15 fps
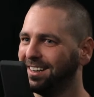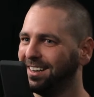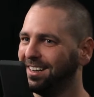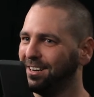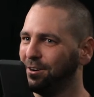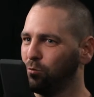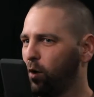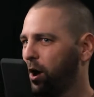
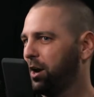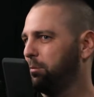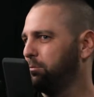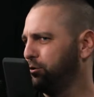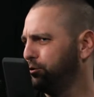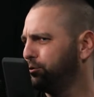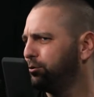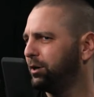Uh, what
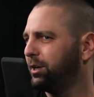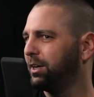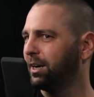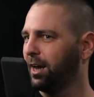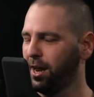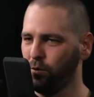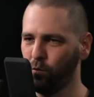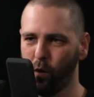I'm
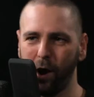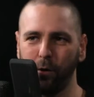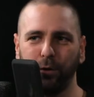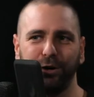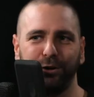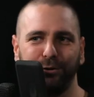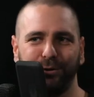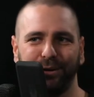doing and why
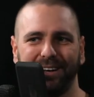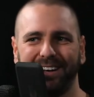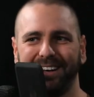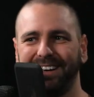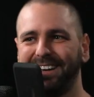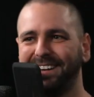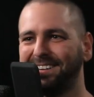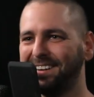we're doing
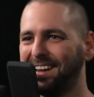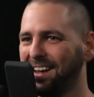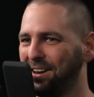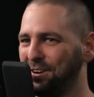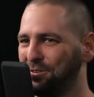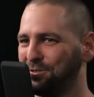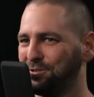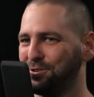it
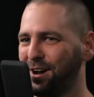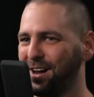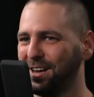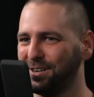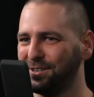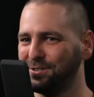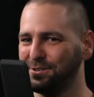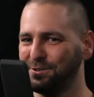and
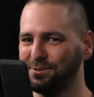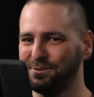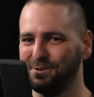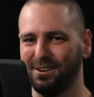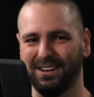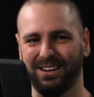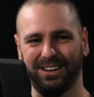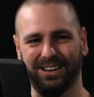trying to
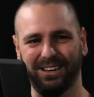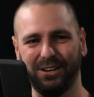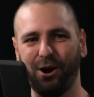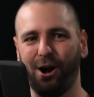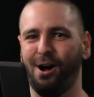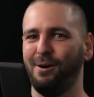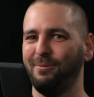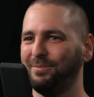uh,
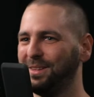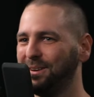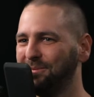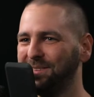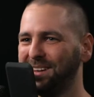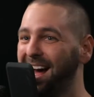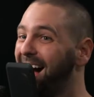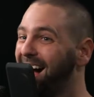calm
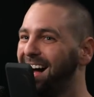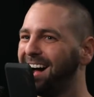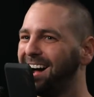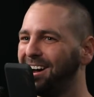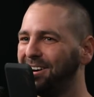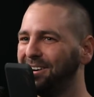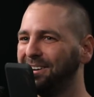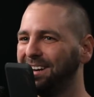them
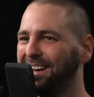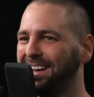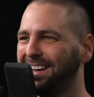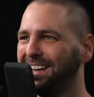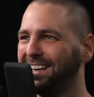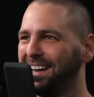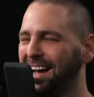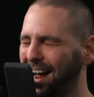down,
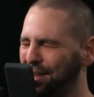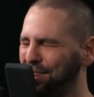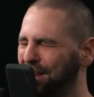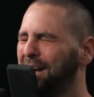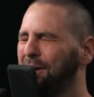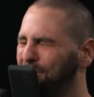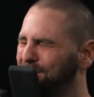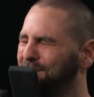and I
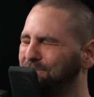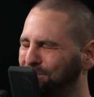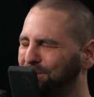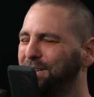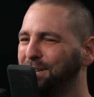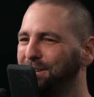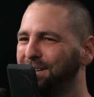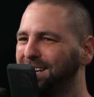think I was
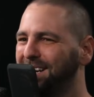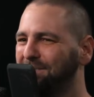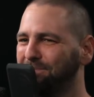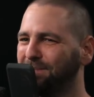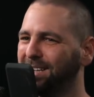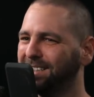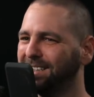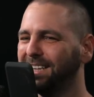pretty good at
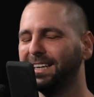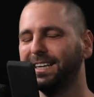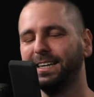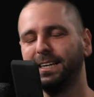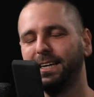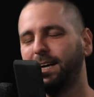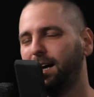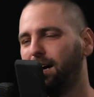it, but
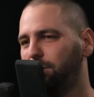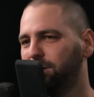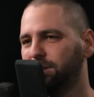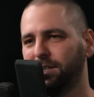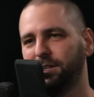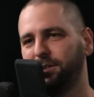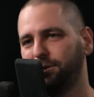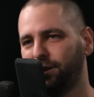how
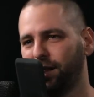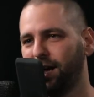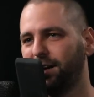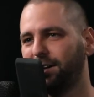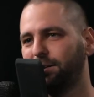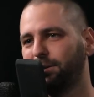much can you do that?